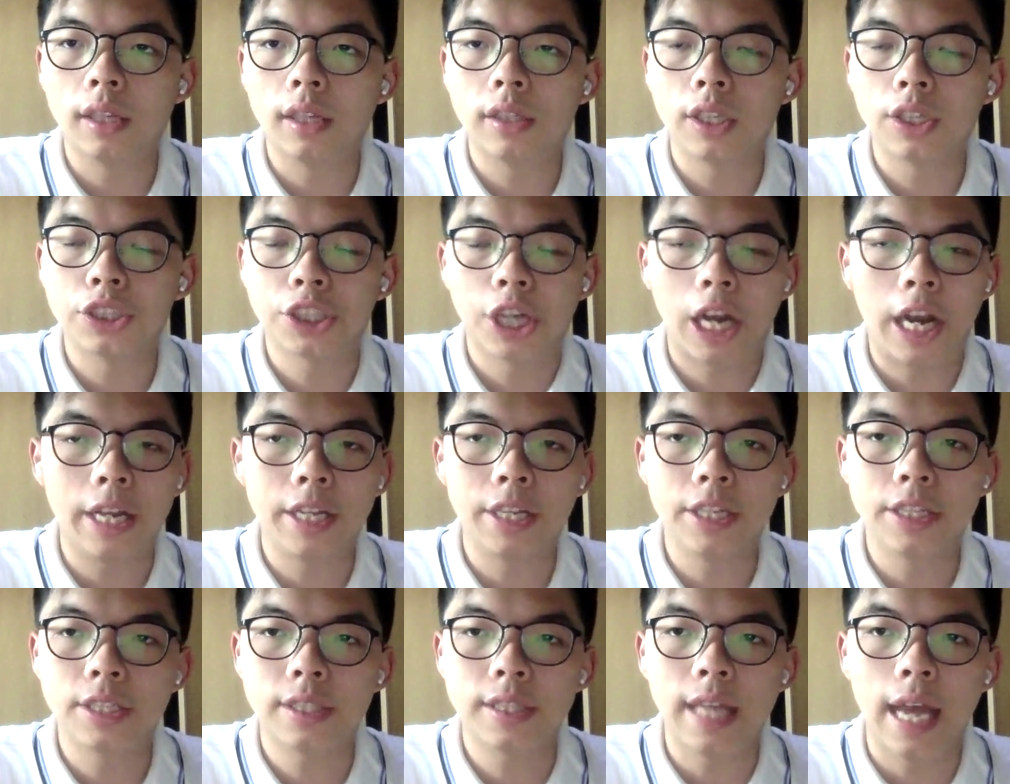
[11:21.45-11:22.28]
the
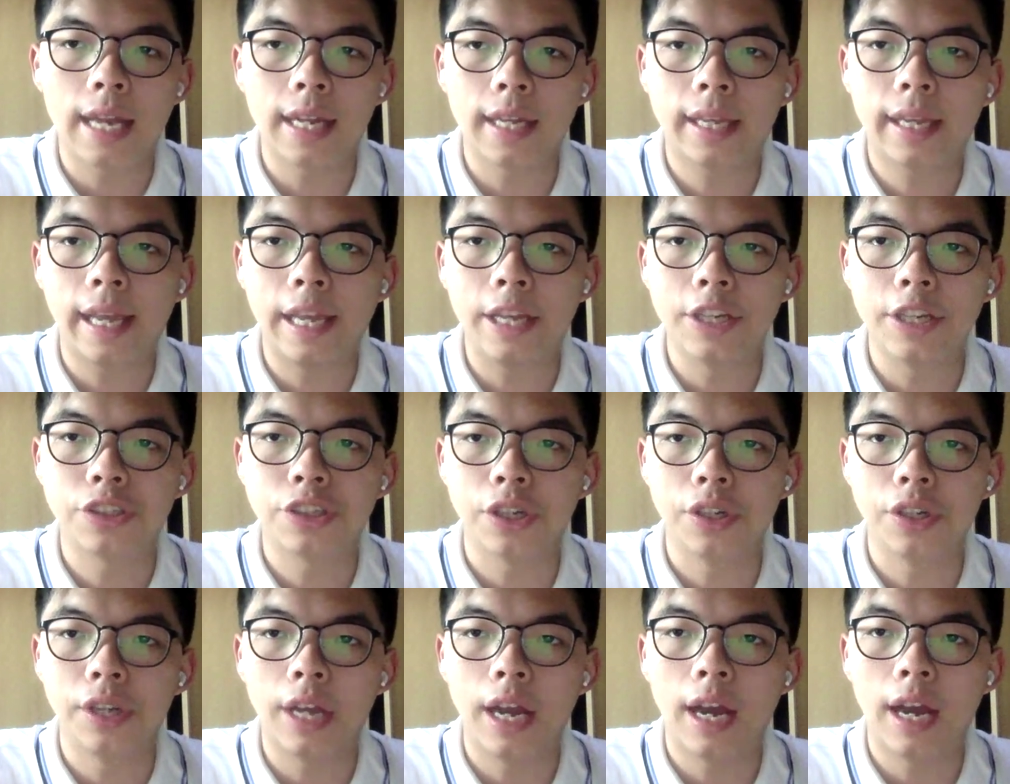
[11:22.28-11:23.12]
Chinese
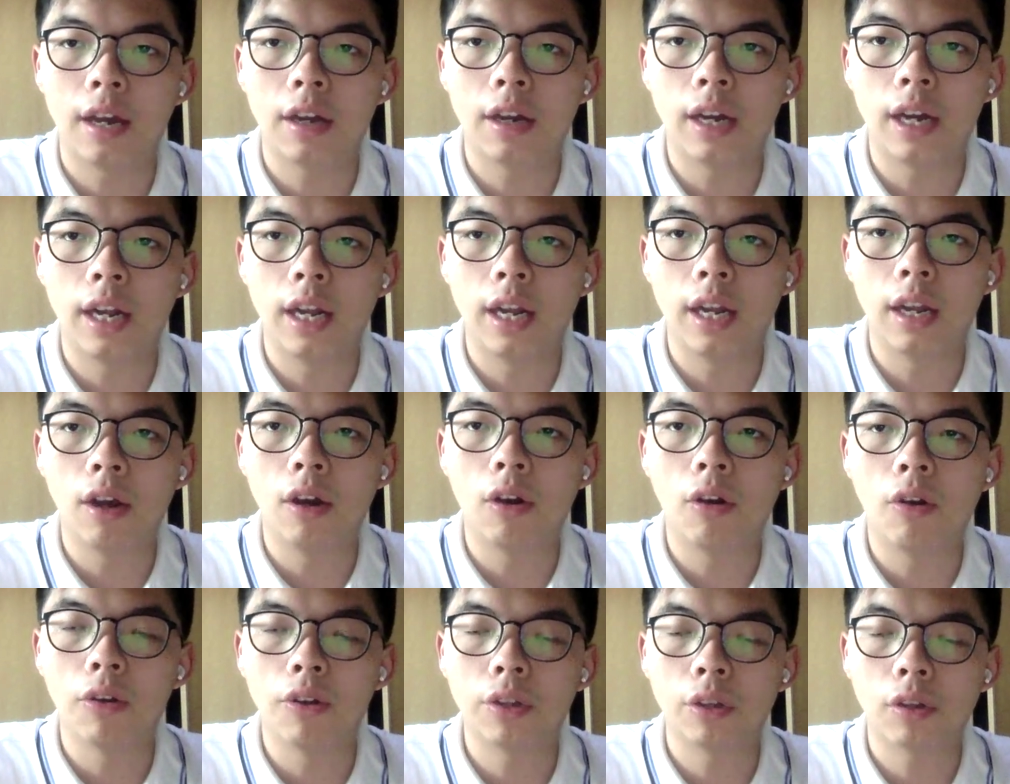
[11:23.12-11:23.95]
delegation uh, uh,
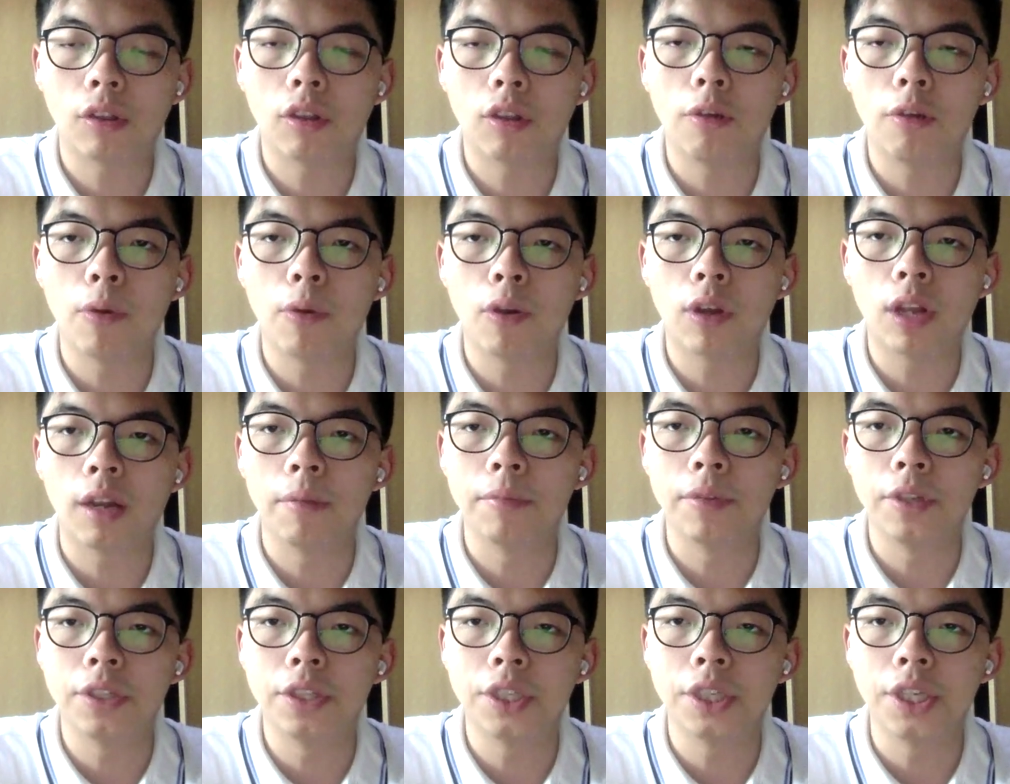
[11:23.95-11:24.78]
on the global
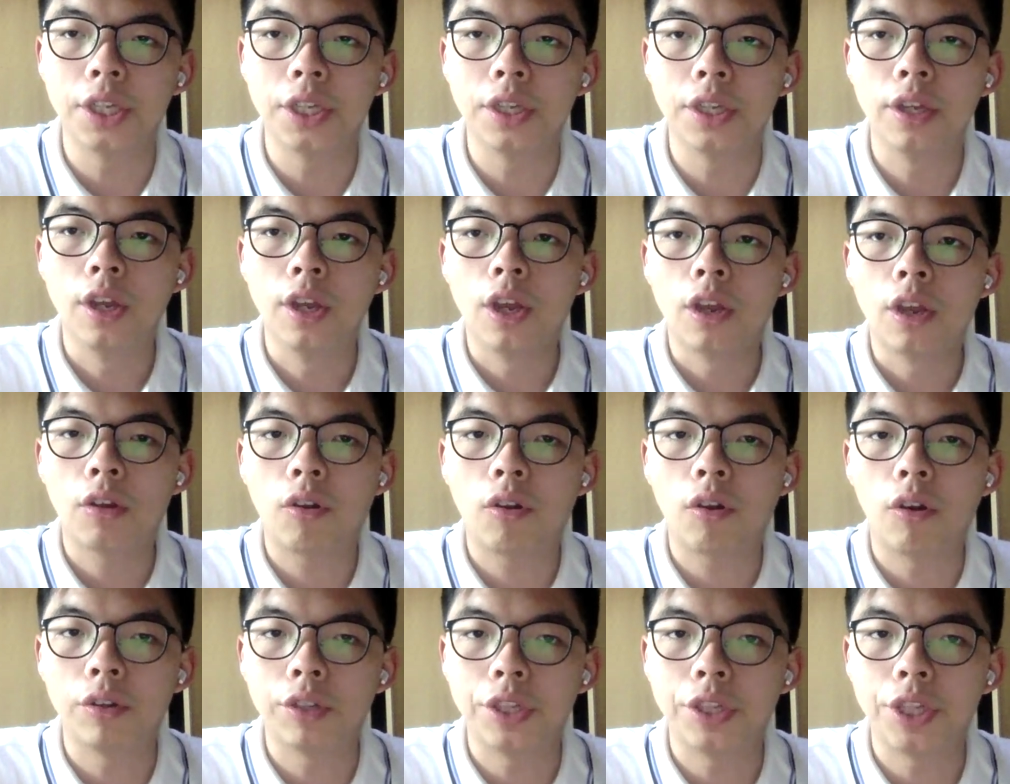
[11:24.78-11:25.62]
community
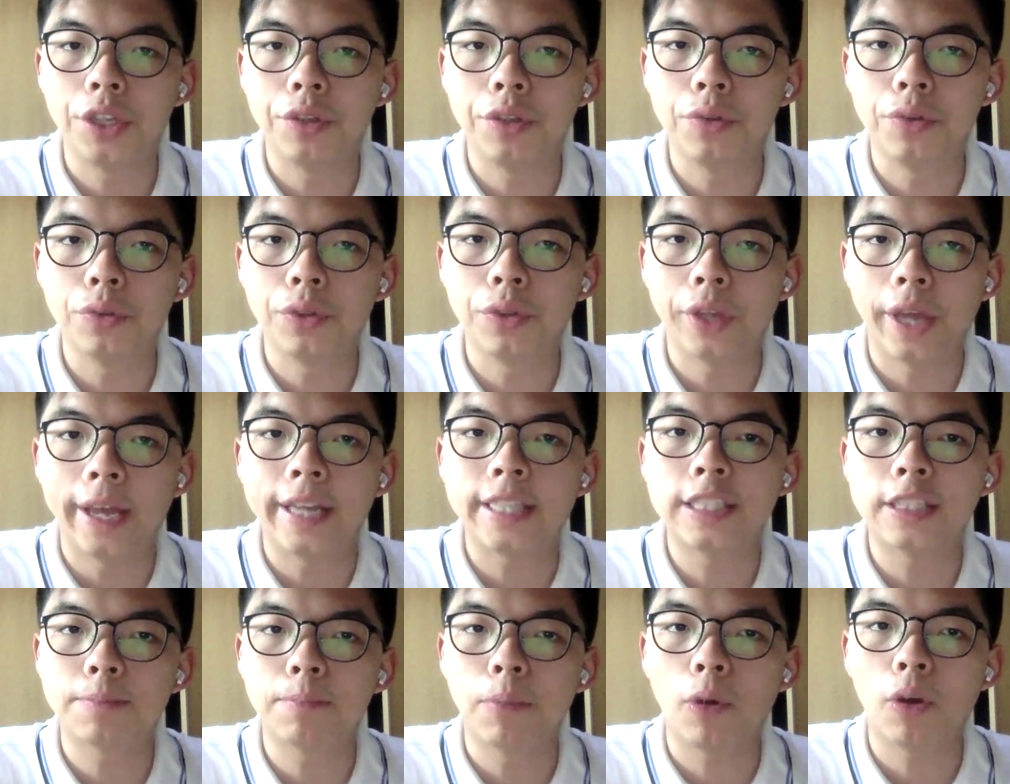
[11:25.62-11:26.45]
continue to
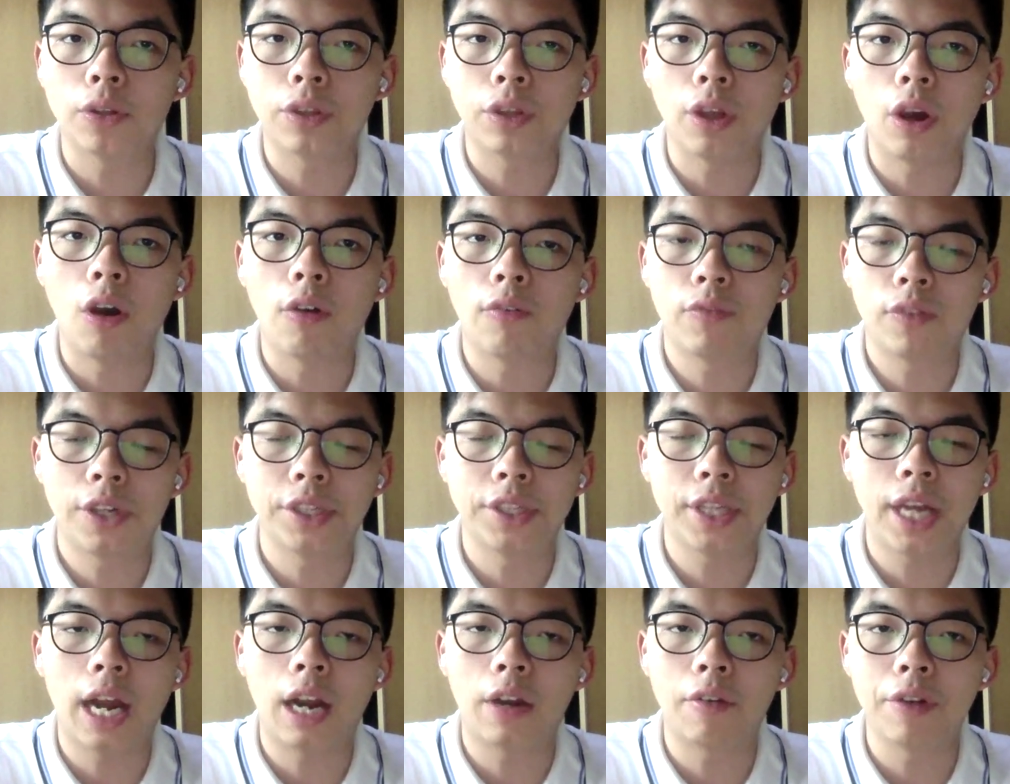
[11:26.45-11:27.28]
export the
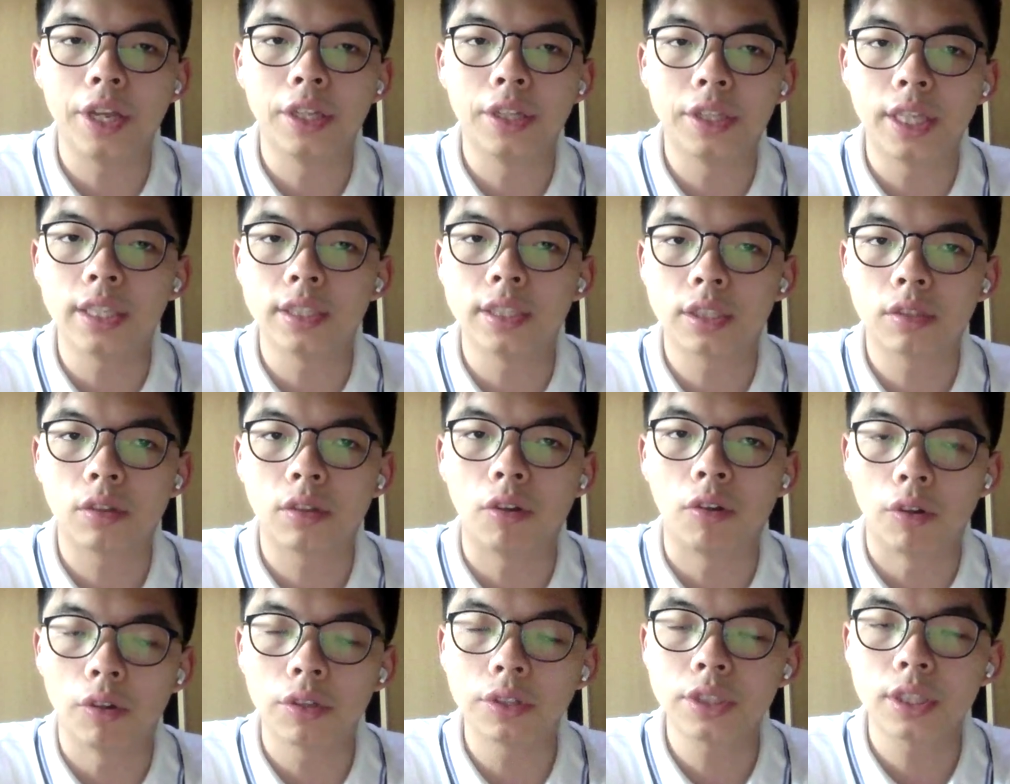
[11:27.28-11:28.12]
authoritarian
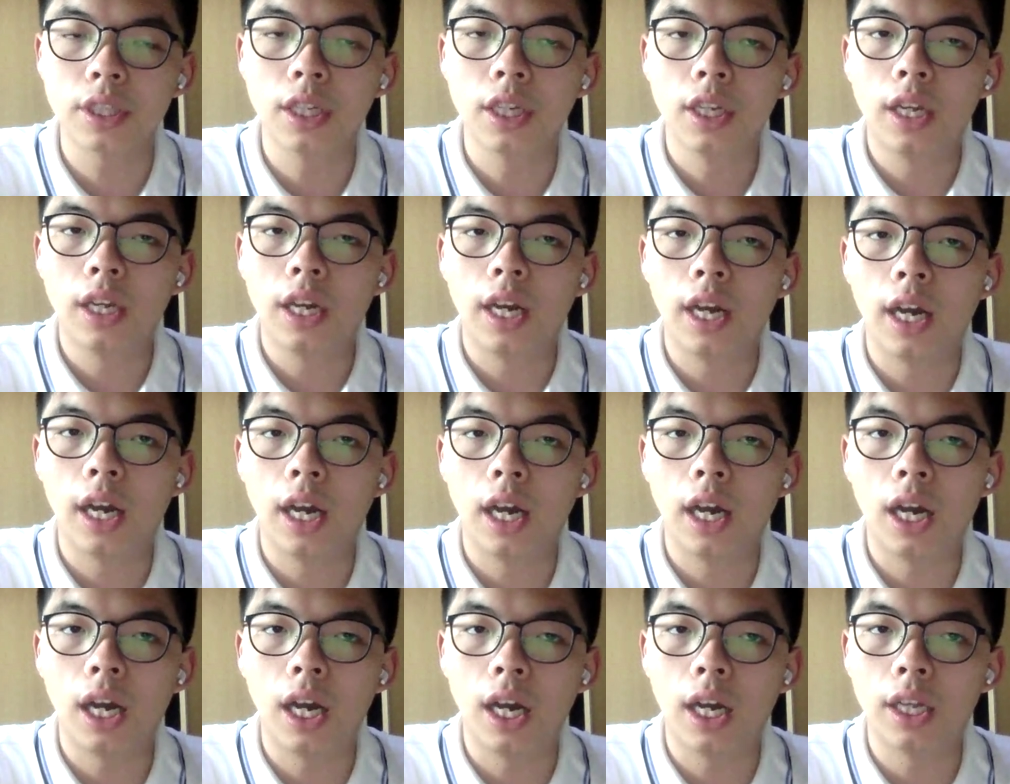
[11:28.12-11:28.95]
discourse
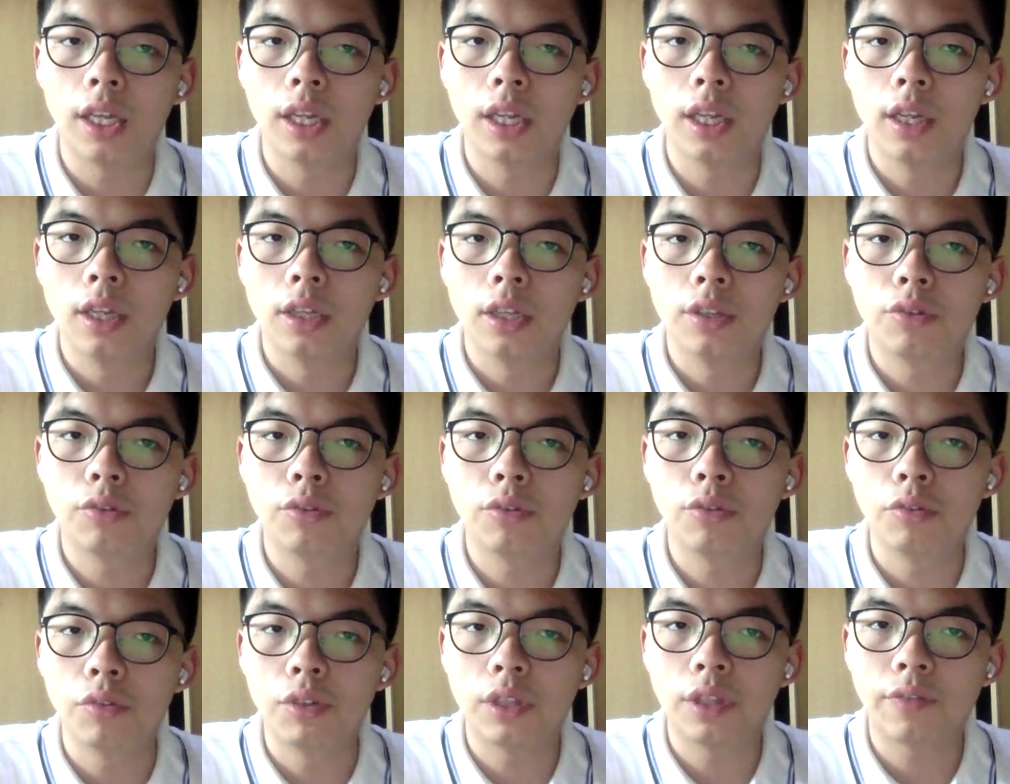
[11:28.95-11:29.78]
uh,
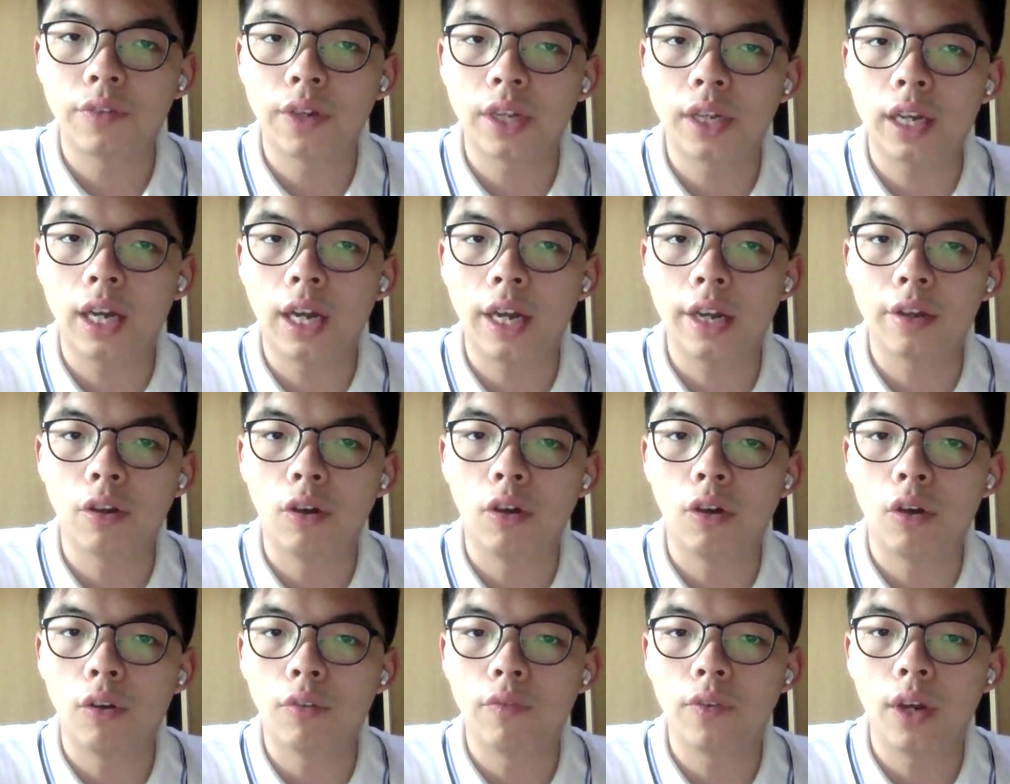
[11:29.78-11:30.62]
to different kind
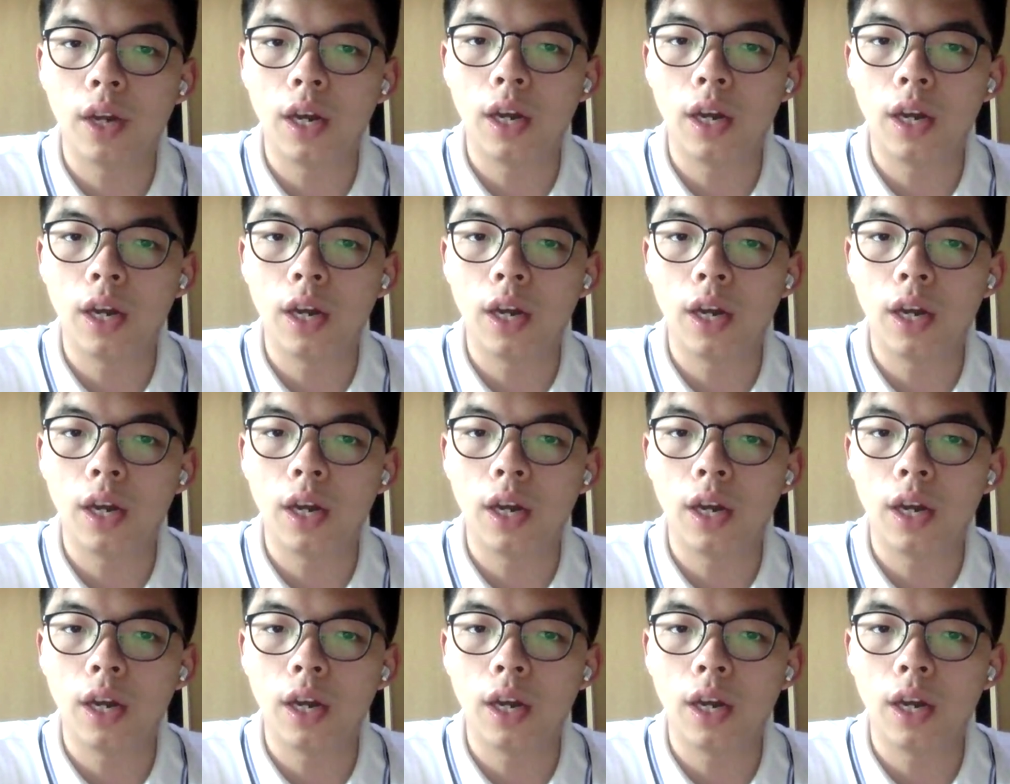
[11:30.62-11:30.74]
of